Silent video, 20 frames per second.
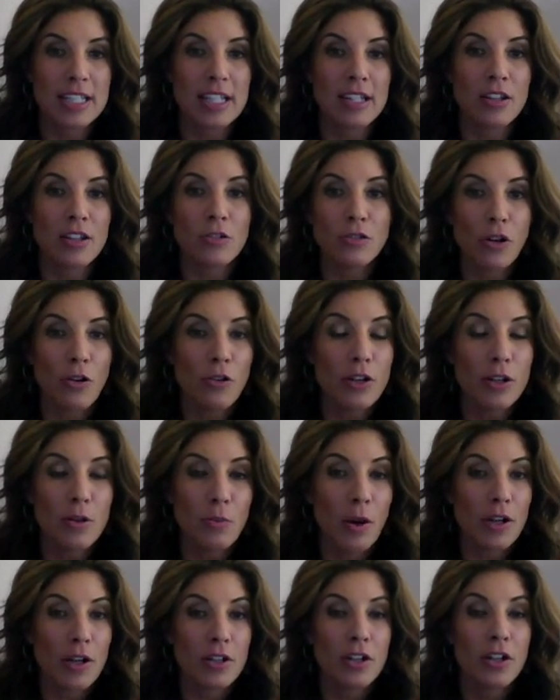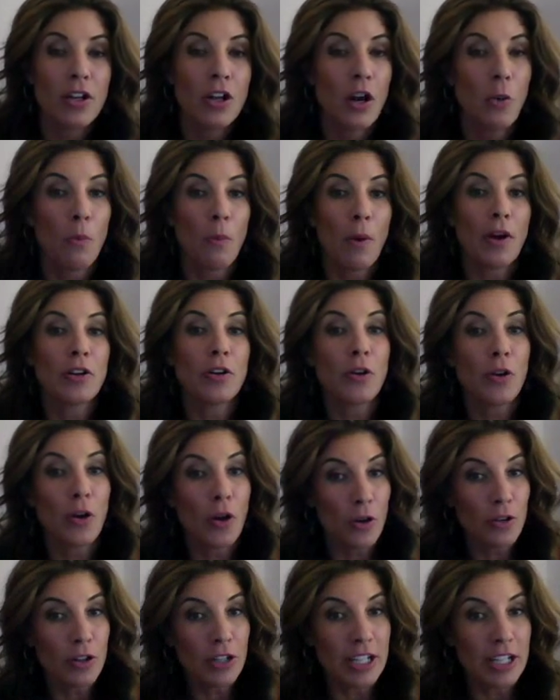and they're learning while you're
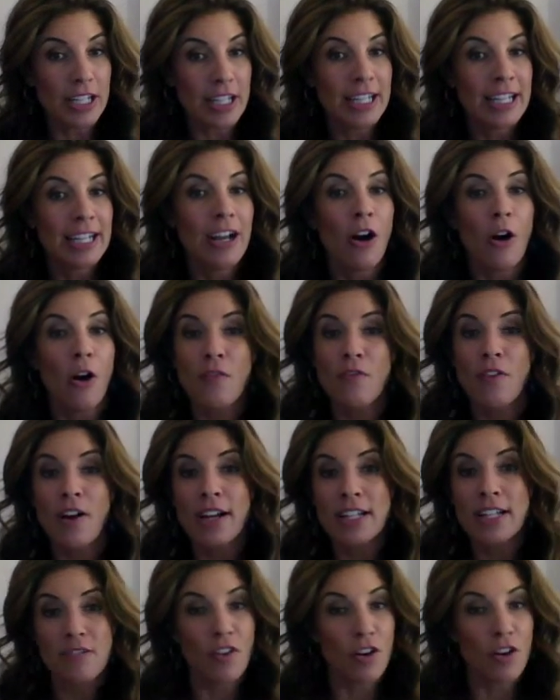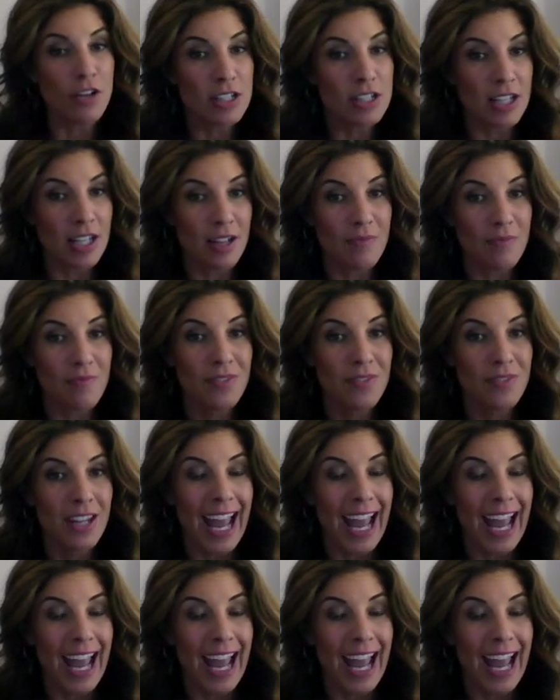earning, or vice versa.